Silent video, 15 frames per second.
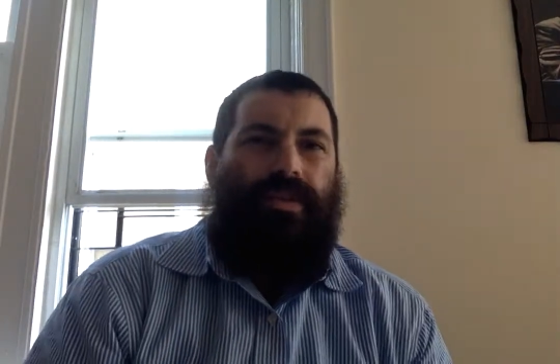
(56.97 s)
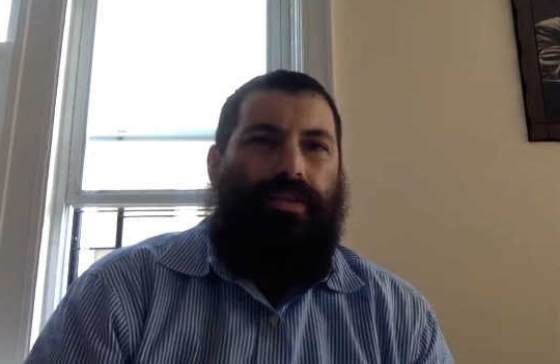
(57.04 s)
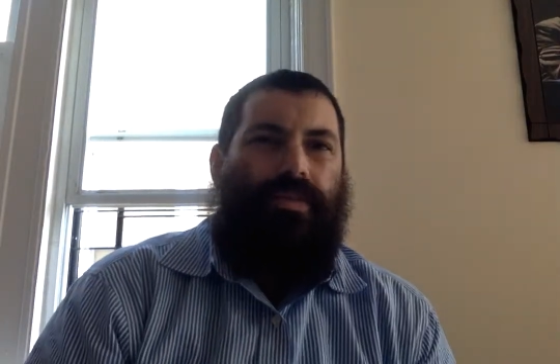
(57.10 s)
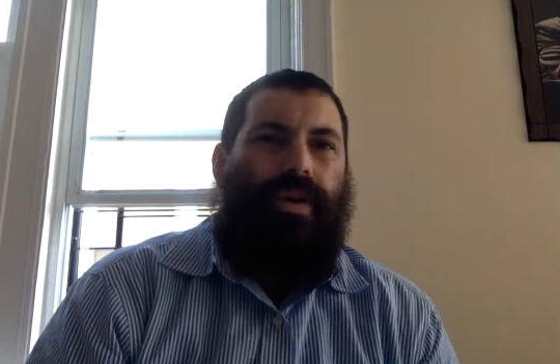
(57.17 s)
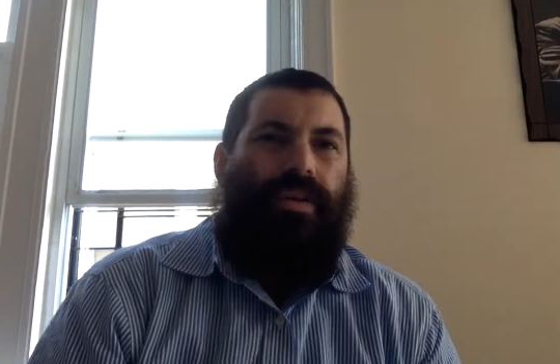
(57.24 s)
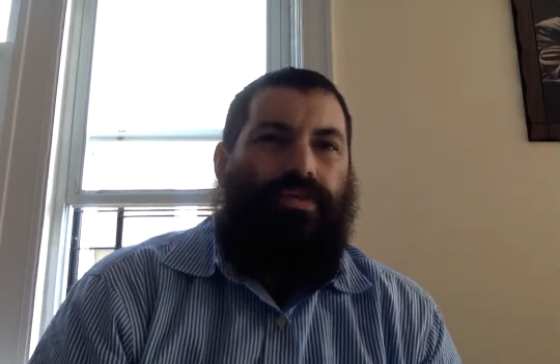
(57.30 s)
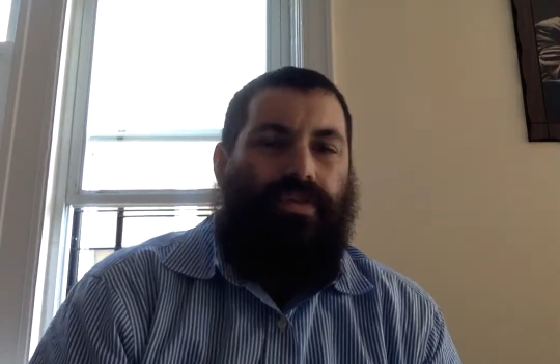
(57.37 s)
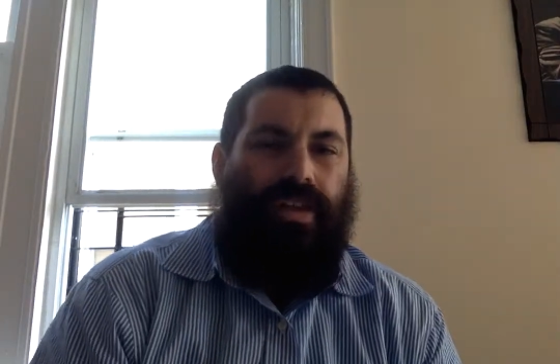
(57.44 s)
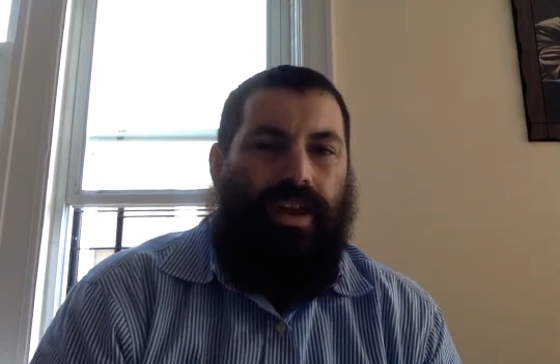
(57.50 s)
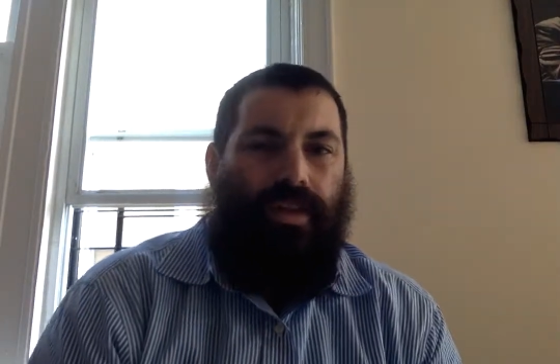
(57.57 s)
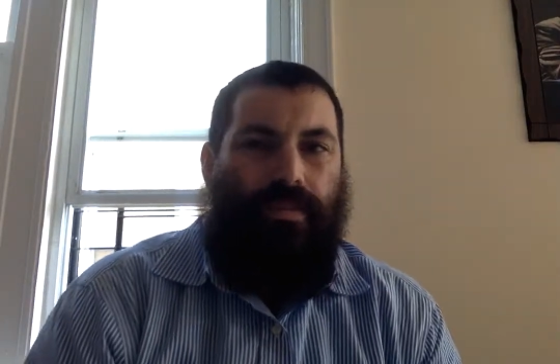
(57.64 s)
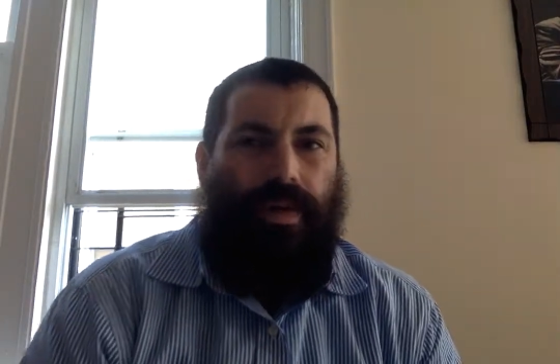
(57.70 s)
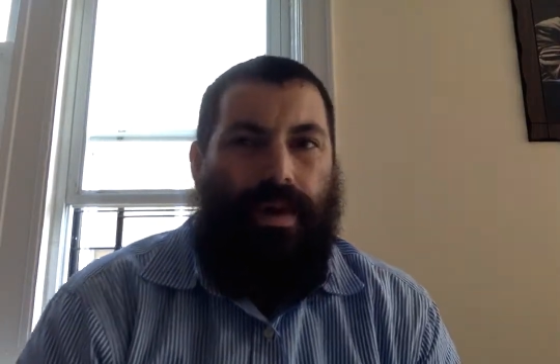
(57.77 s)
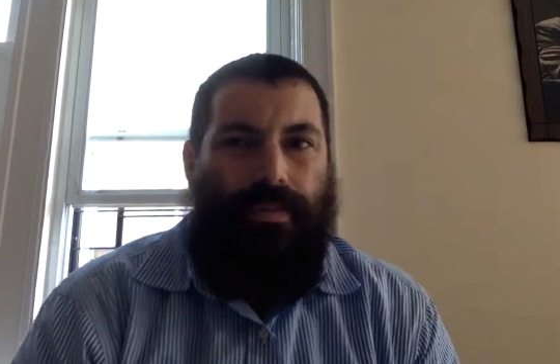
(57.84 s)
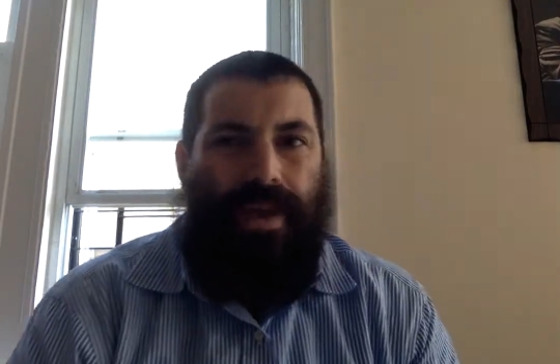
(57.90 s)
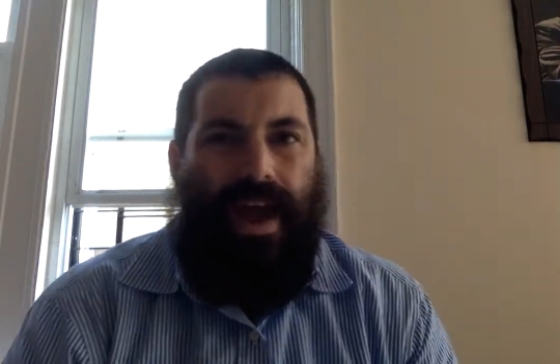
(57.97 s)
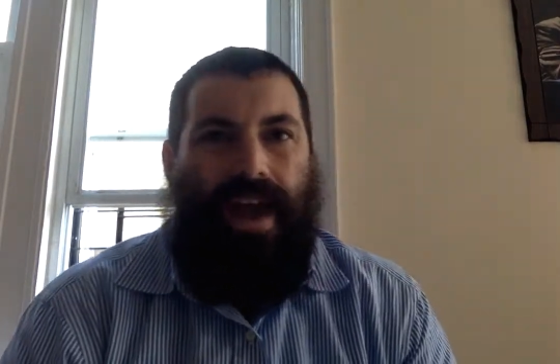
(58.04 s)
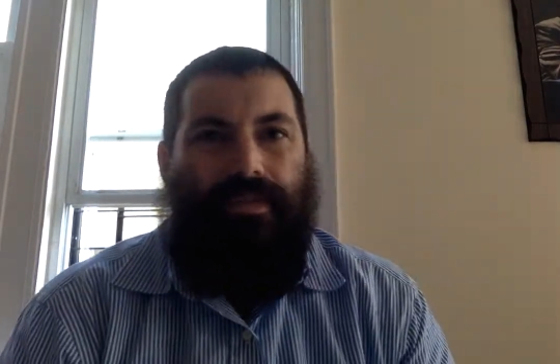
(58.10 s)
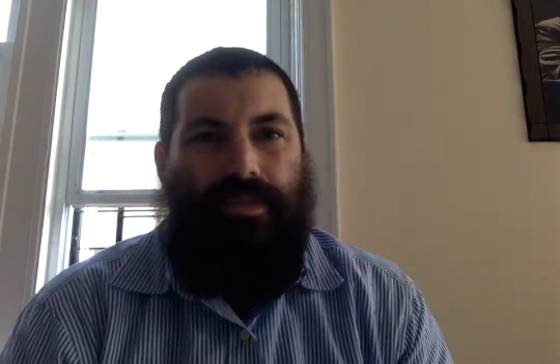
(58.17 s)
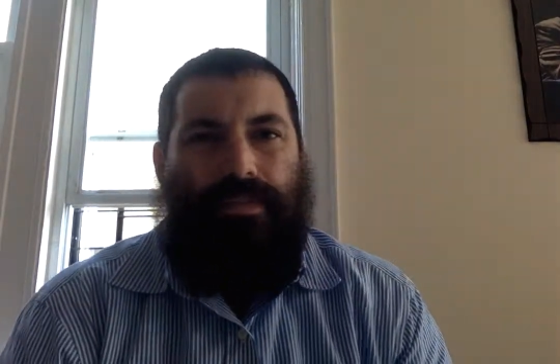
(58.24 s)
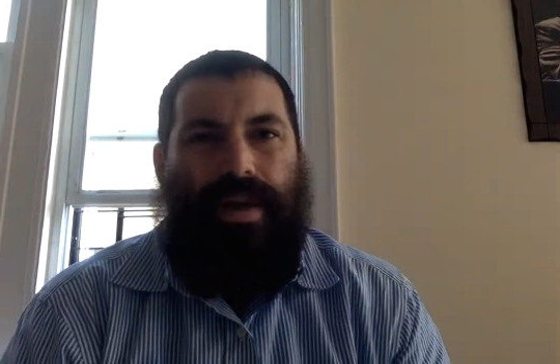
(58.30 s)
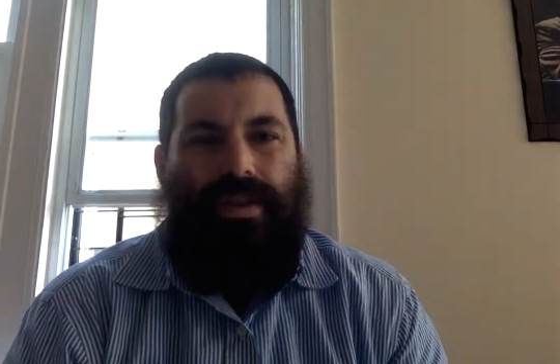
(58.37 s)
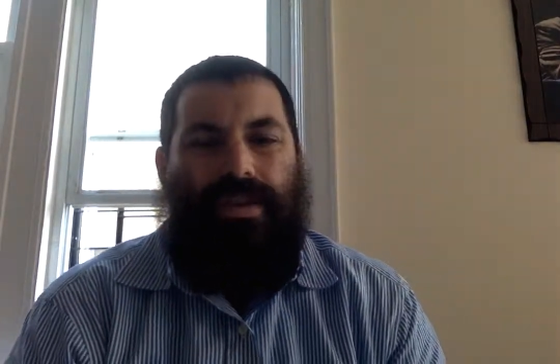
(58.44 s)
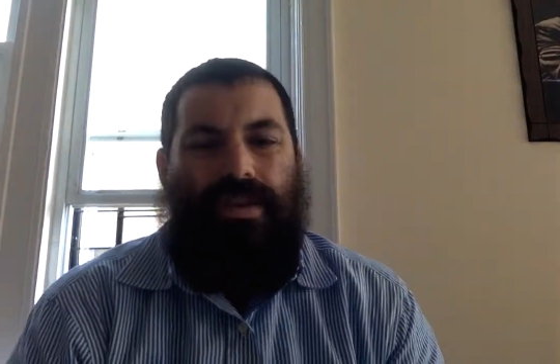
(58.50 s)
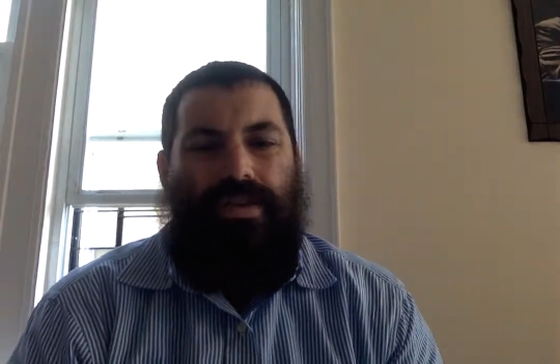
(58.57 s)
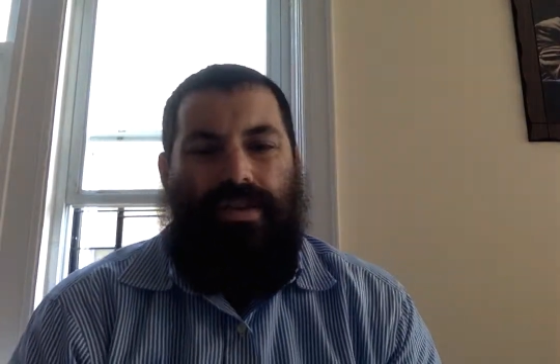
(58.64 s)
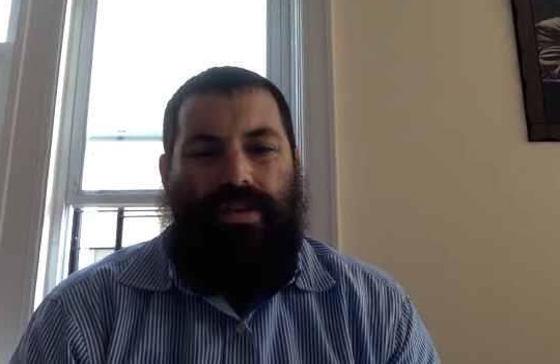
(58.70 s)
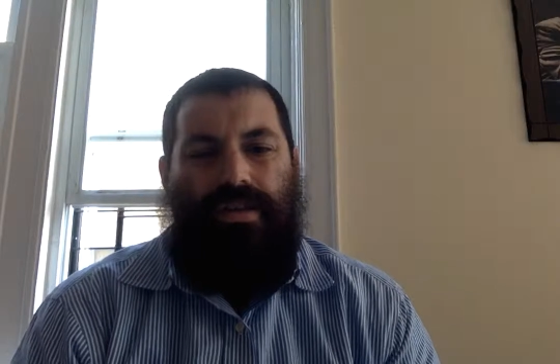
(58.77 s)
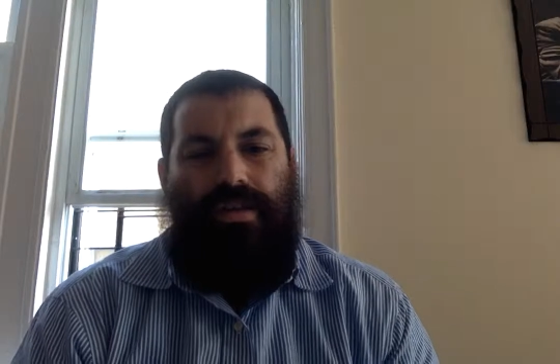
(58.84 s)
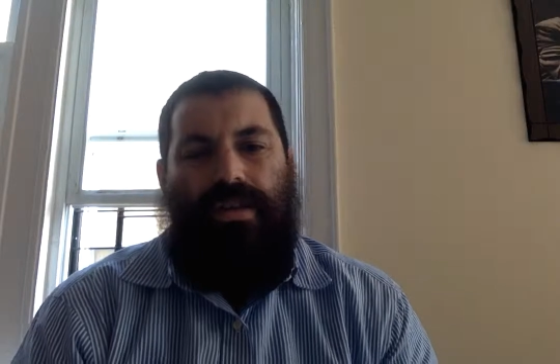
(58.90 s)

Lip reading: depression that you might be having based on